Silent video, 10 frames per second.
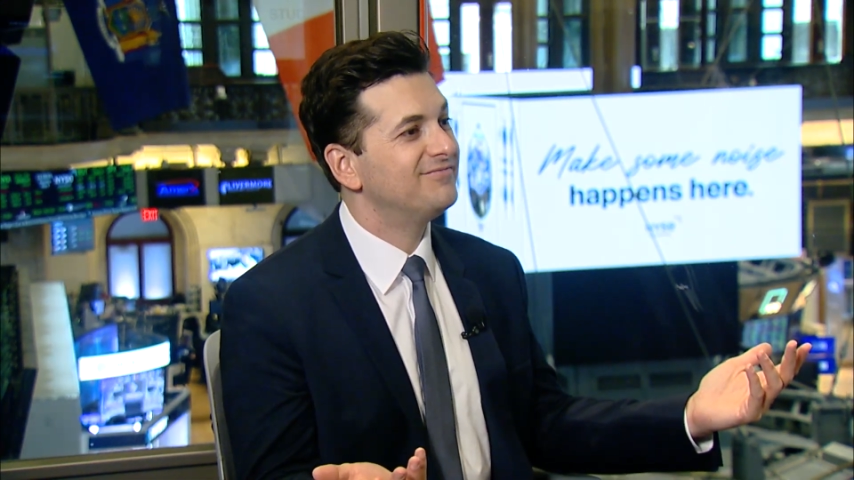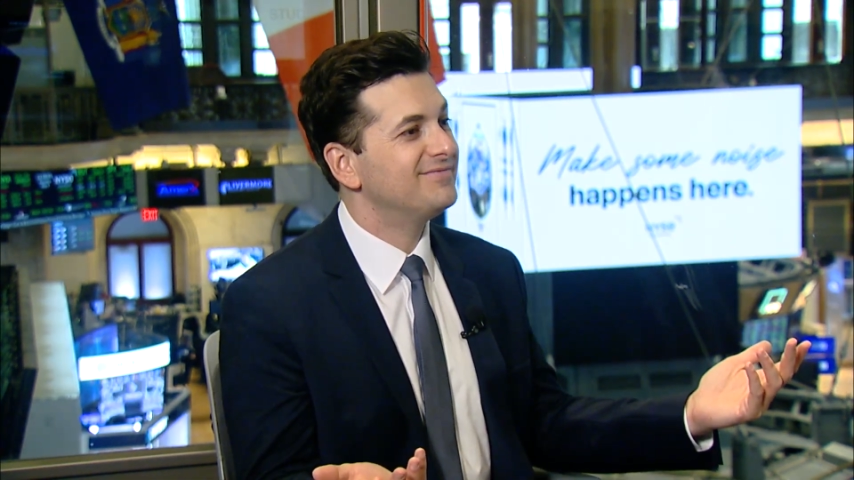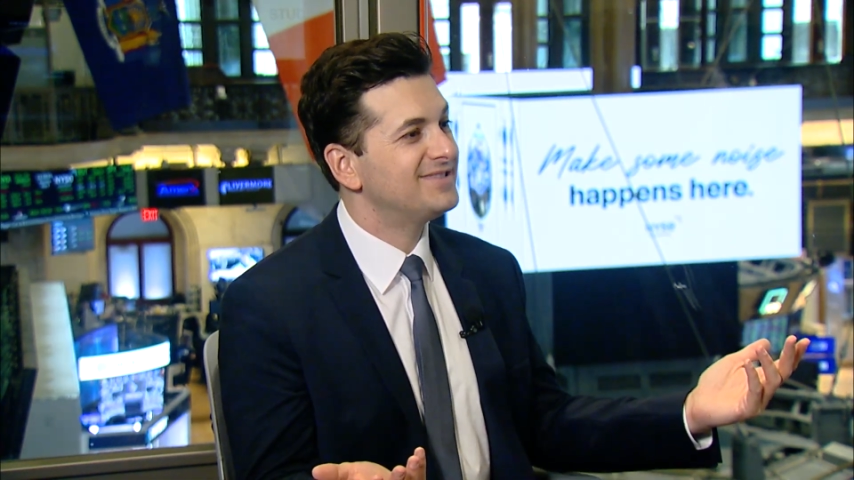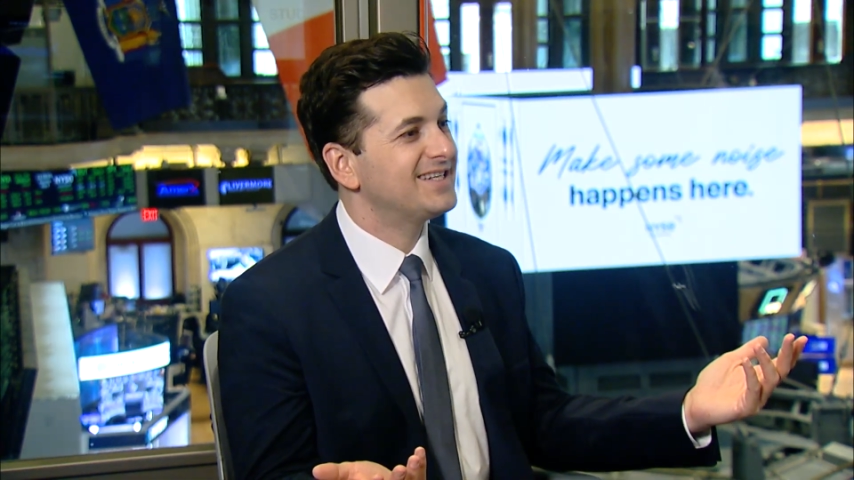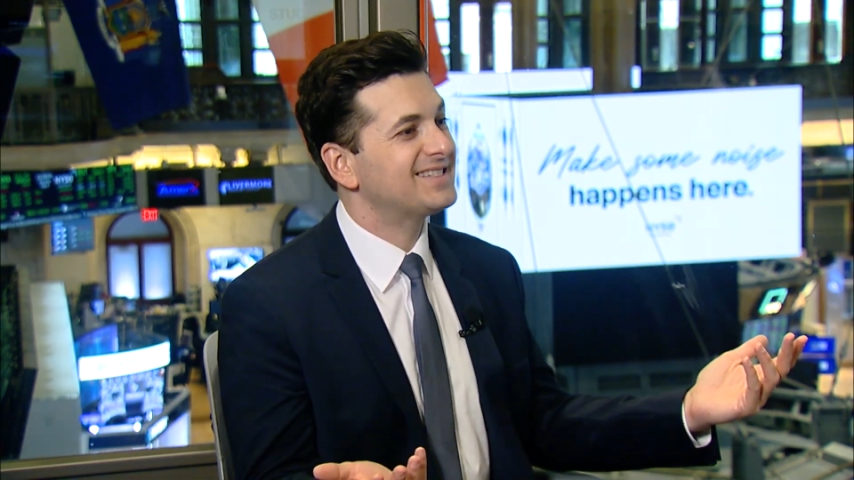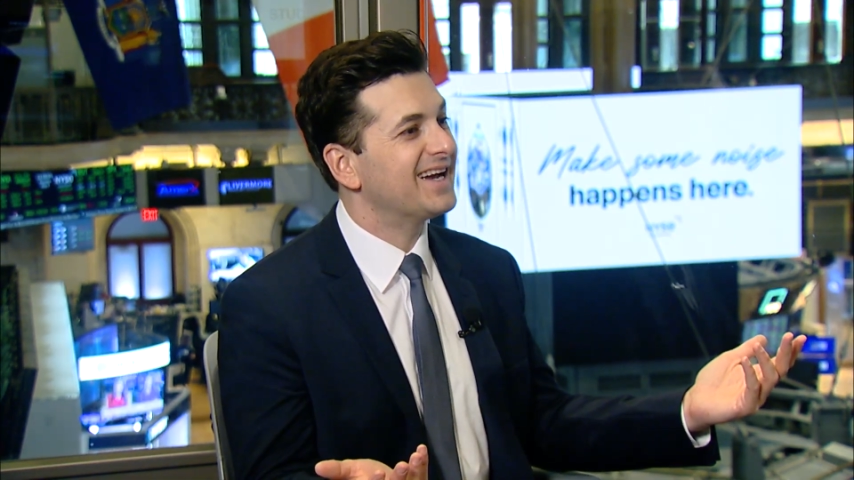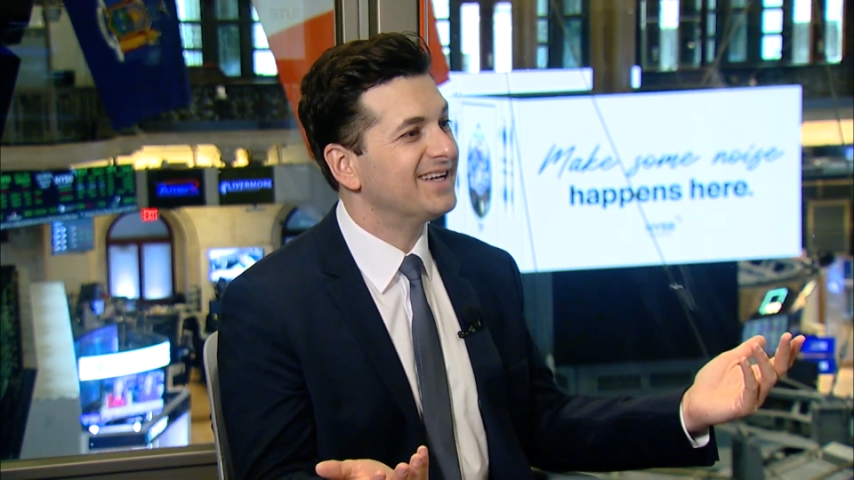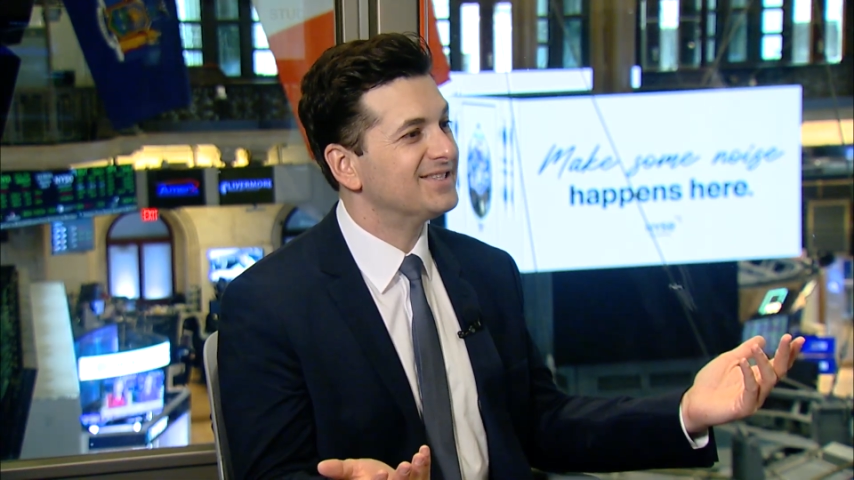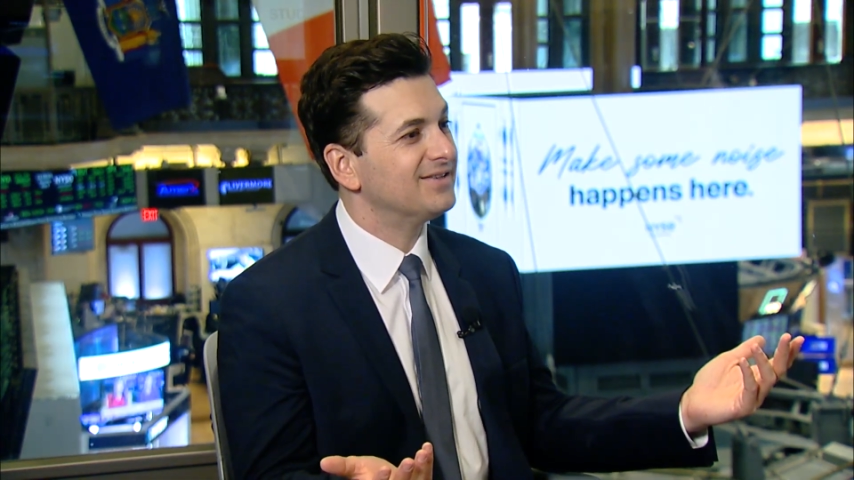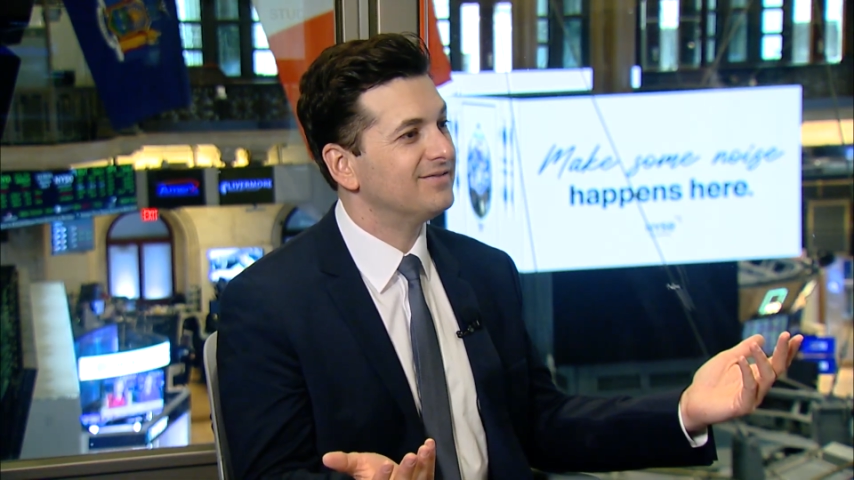6
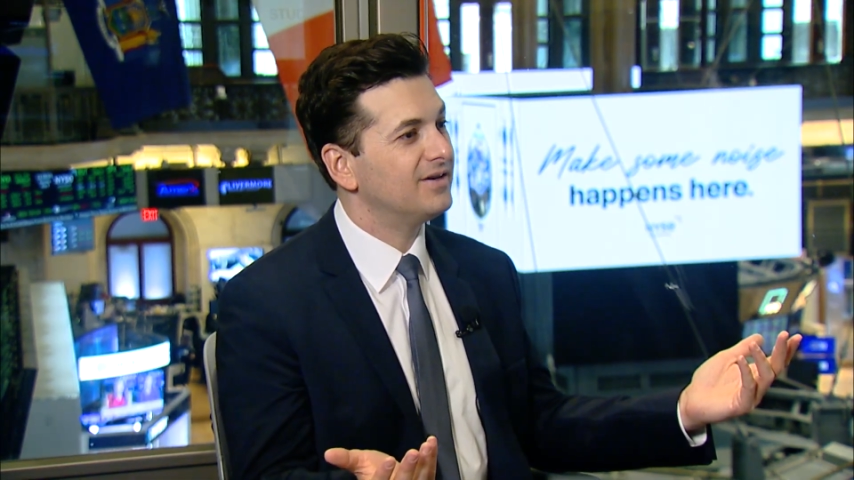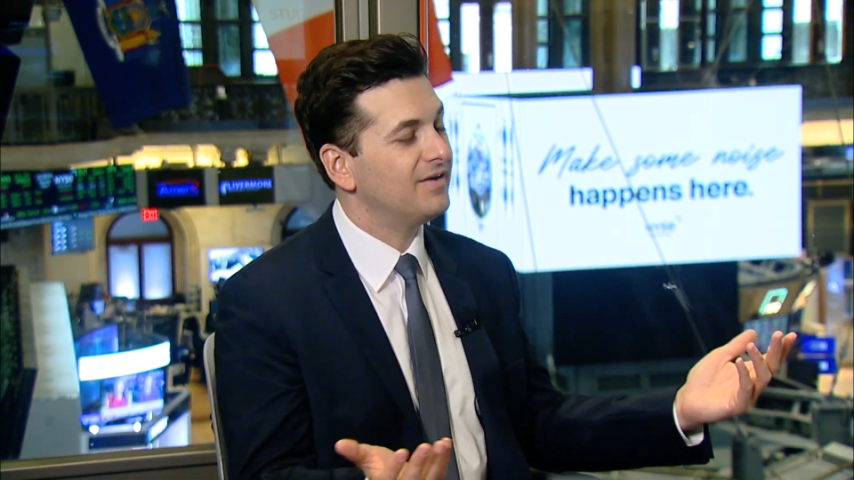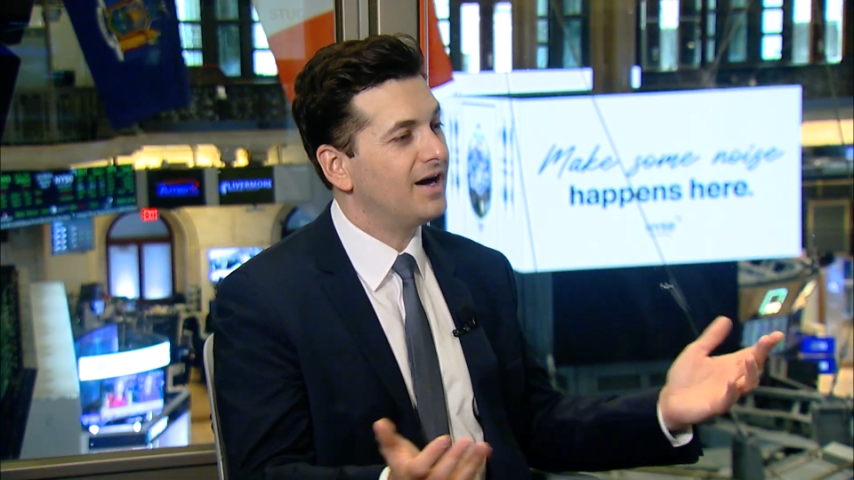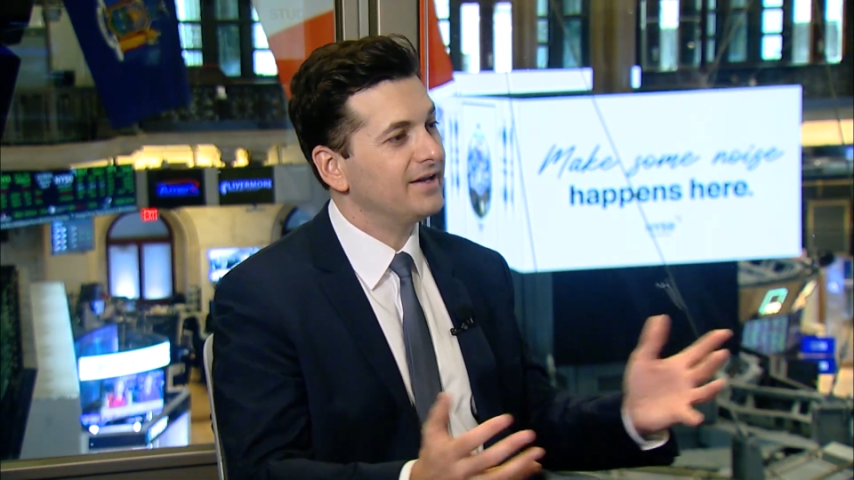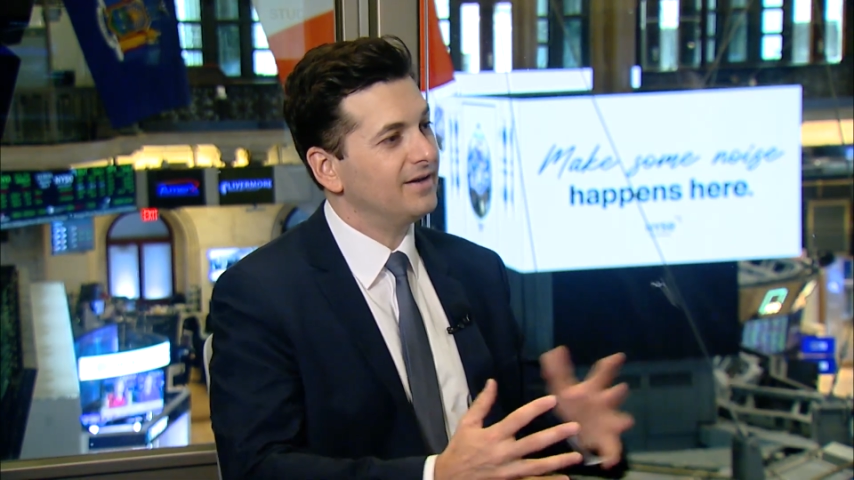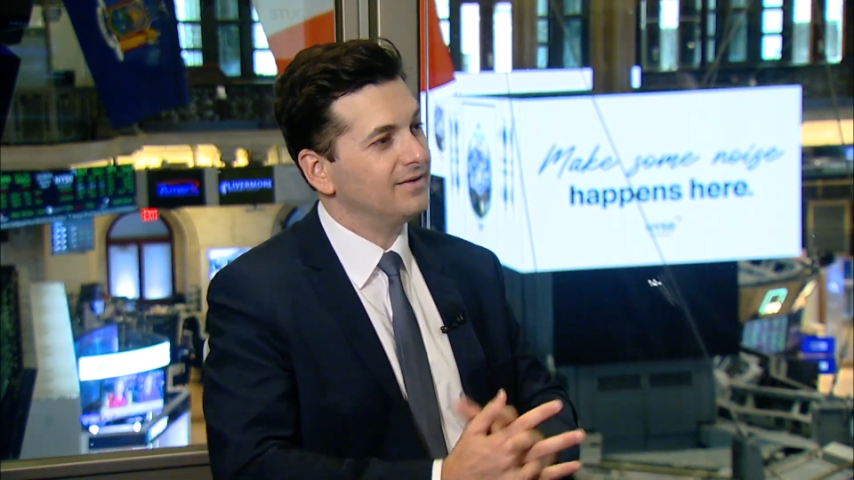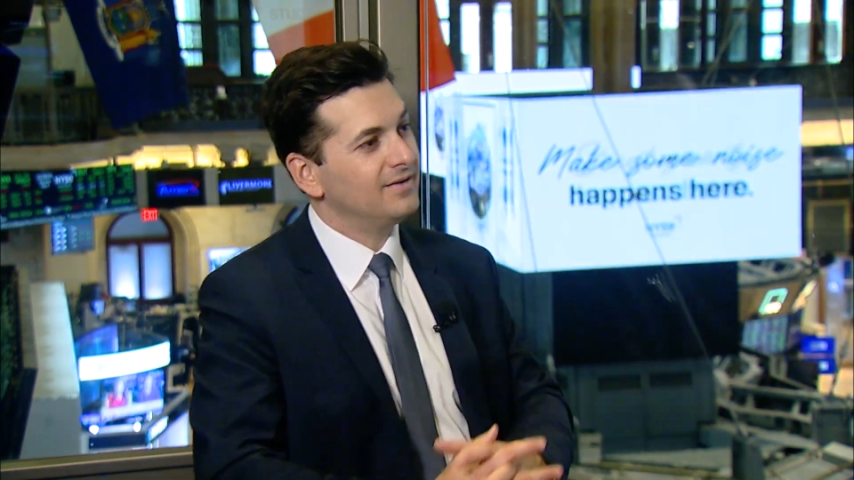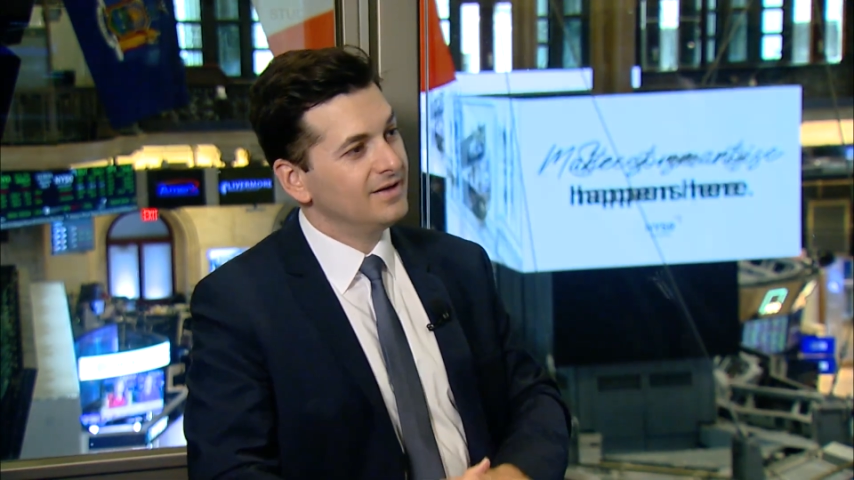seconds of audio.